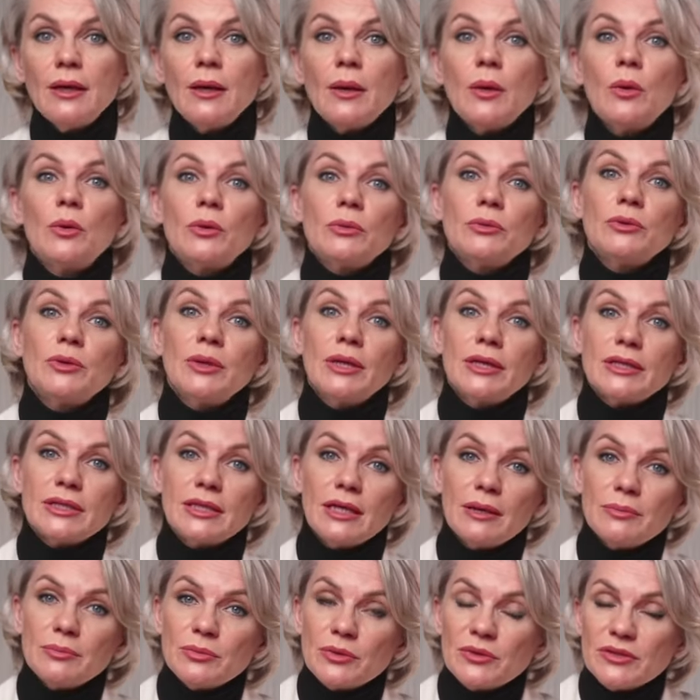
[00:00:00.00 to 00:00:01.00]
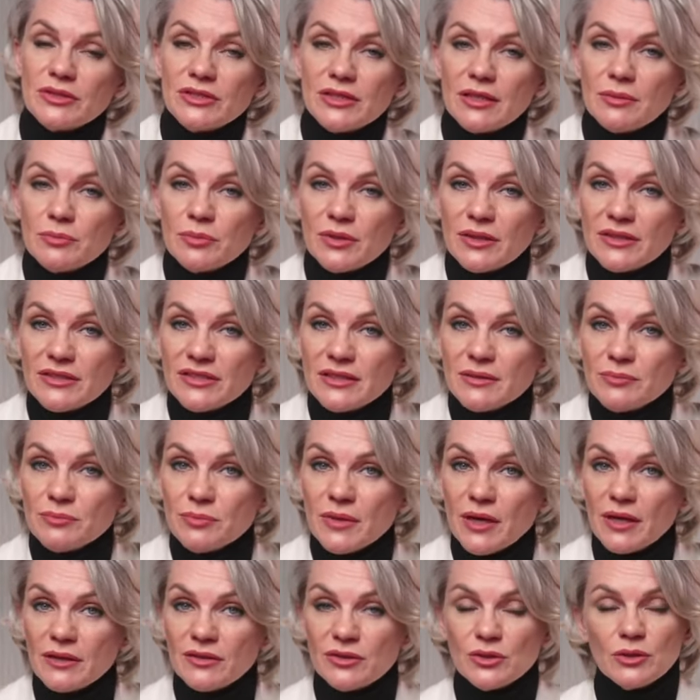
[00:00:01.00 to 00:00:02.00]
Or for example, somewhere some
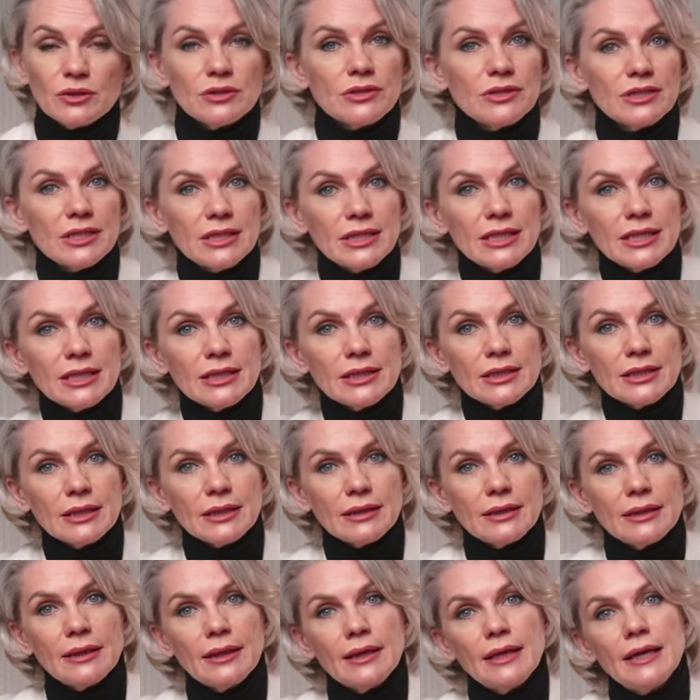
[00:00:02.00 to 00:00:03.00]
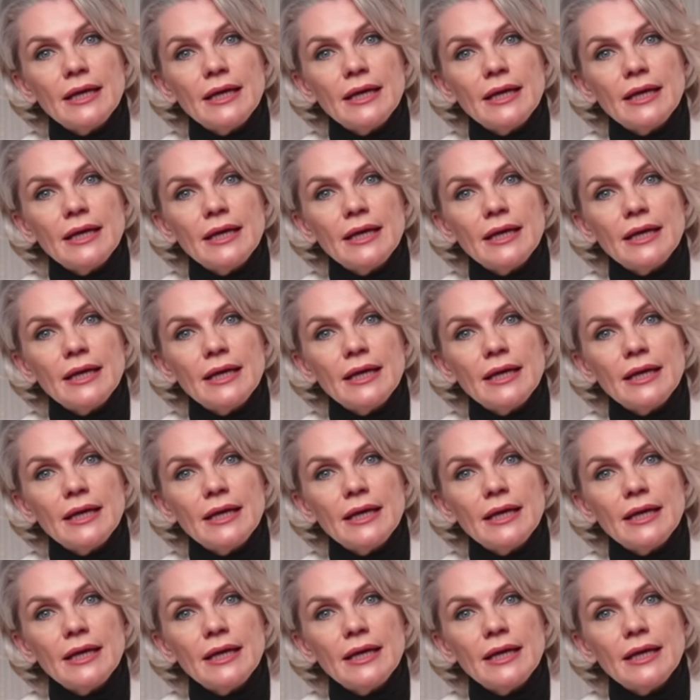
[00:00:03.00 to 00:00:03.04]
part got deleted